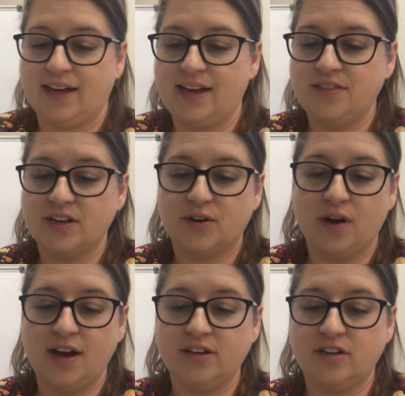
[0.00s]
In the
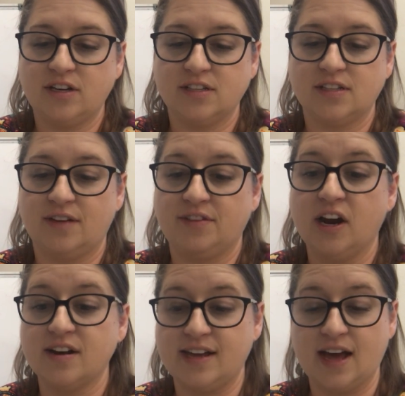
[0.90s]
Chronicles of
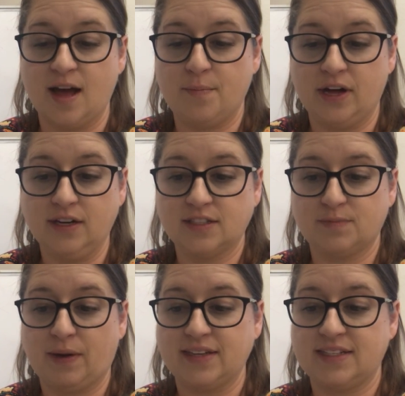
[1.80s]
Narnia books
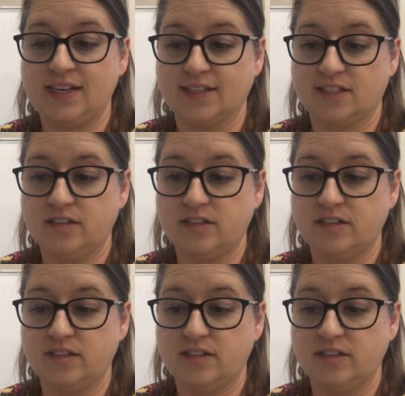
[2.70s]
by C.S.